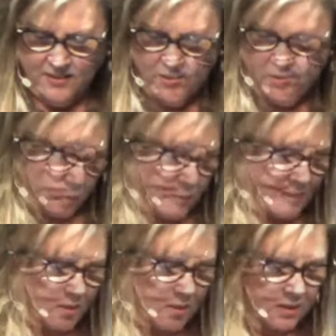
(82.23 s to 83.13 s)
We
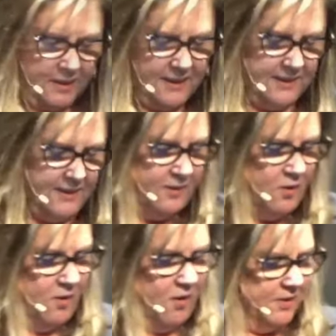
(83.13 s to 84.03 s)
are kicking
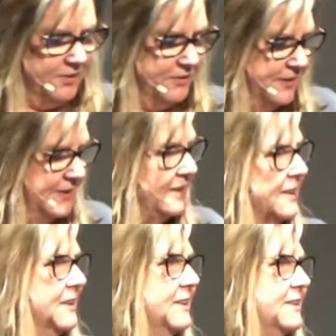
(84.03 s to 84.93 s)
off
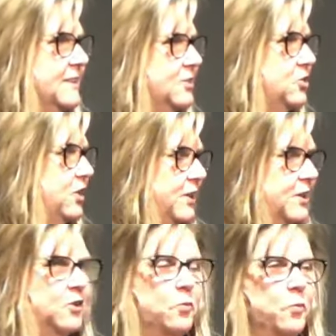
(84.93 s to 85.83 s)
this
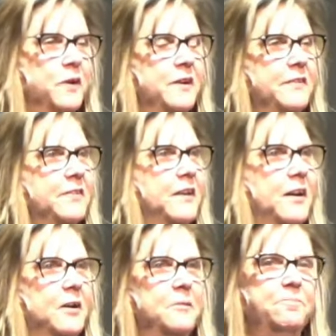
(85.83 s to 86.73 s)
year with
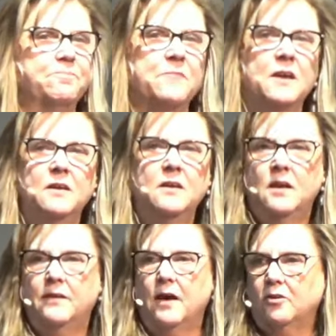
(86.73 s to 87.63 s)

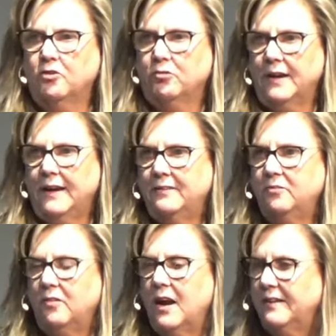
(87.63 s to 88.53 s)
a grand
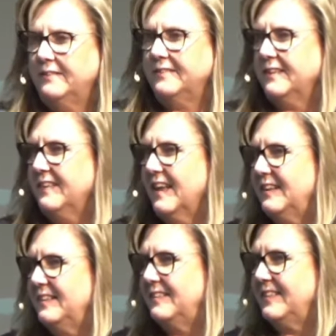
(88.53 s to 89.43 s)
rising. That
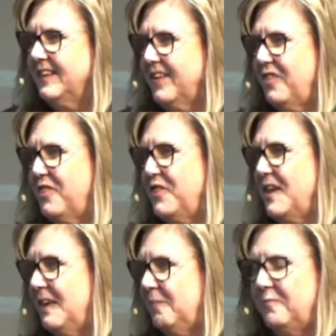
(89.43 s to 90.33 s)
is the
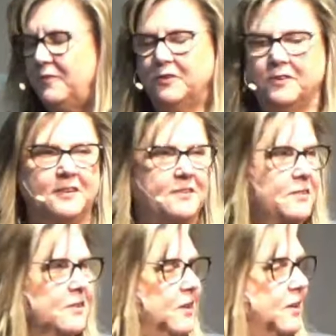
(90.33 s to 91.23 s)
theme for
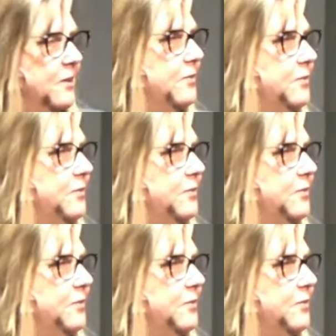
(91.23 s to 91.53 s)
this year,